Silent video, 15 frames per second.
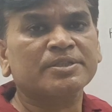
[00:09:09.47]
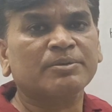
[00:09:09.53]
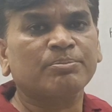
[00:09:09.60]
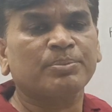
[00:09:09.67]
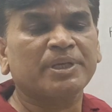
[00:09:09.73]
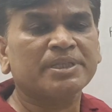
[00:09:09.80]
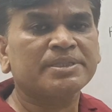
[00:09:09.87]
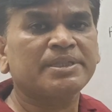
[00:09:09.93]

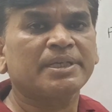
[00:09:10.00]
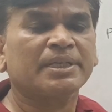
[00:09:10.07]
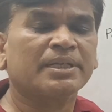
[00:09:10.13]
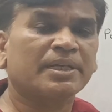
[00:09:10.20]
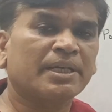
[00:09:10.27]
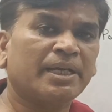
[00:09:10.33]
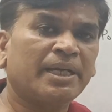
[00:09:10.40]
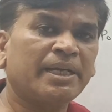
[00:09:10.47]
of base year
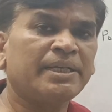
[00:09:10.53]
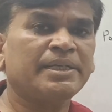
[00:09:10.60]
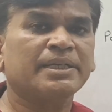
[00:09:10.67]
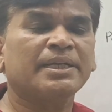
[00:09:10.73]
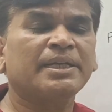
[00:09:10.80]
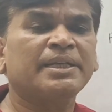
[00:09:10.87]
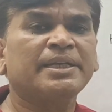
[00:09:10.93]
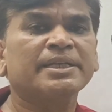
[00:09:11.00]
and
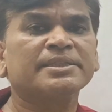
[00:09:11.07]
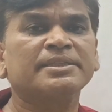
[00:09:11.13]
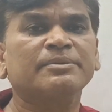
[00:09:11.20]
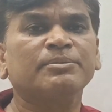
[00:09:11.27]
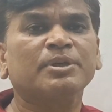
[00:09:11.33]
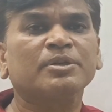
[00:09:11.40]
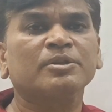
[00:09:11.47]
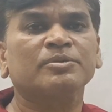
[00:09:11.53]
index
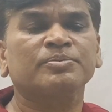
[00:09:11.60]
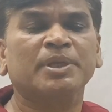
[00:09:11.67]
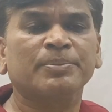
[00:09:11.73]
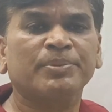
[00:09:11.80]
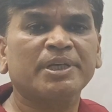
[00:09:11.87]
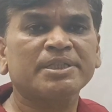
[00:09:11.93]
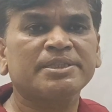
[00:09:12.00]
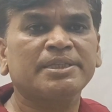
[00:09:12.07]
number of the
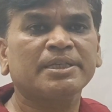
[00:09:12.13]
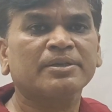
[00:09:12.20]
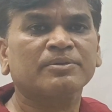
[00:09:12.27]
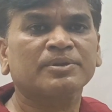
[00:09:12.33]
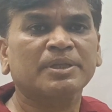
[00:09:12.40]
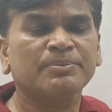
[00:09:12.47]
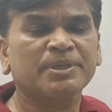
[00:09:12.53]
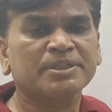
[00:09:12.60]
base year
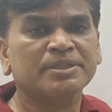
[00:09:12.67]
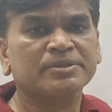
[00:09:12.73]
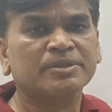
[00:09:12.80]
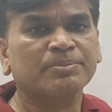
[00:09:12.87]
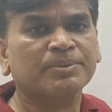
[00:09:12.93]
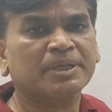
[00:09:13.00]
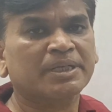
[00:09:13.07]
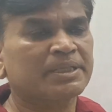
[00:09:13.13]
on the basis
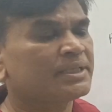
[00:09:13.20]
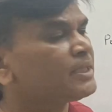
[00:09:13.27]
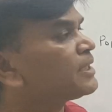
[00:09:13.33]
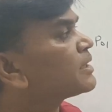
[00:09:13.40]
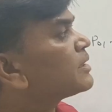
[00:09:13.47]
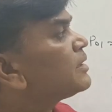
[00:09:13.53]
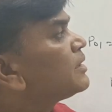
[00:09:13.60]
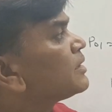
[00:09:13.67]
of current
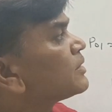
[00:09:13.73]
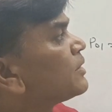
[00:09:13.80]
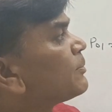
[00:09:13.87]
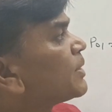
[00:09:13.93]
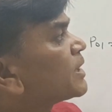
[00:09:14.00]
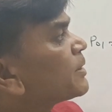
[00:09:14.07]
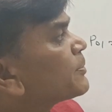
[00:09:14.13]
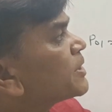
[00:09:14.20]
year. The
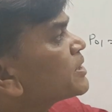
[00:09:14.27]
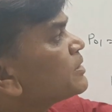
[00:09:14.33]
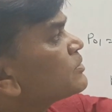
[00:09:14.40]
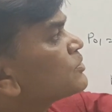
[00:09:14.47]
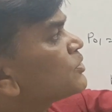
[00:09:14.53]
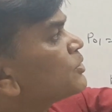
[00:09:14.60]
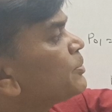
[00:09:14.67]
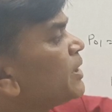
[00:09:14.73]
multiplication
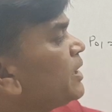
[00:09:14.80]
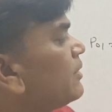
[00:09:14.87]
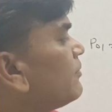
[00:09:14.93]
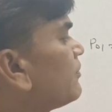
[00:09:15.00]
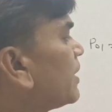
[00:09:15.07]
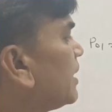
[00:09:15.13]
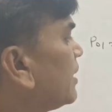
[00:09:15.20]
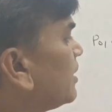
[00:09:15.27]
should be
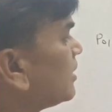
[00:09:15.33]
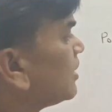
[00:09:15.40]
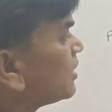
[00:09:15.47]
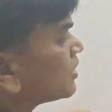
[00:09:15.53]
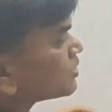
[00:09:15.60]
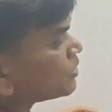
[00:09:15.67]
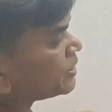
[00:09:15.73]
1. So